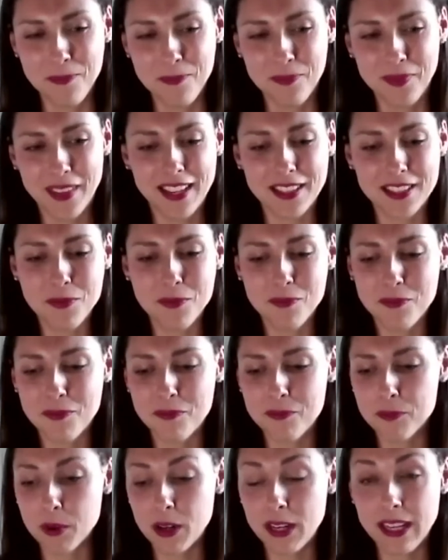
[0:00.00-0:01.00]
It's a
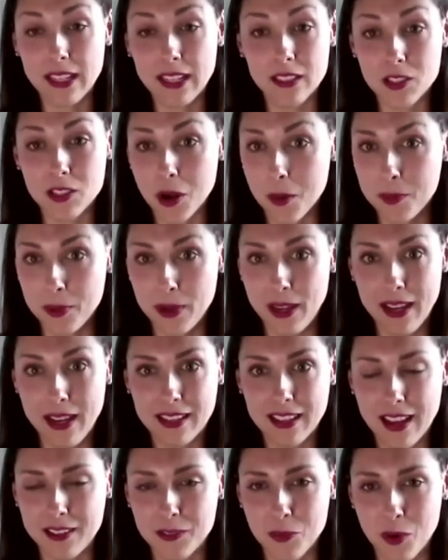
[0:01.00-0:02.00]
brilliant topic
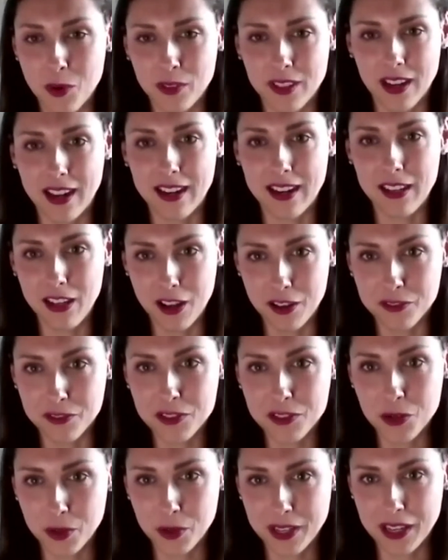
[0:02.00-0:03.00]
and one that I love
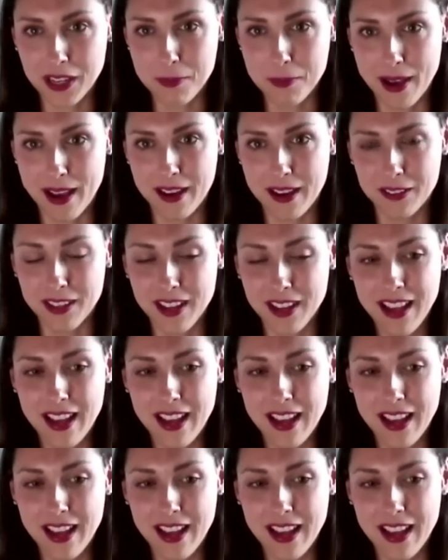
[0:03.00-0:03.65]
talking about.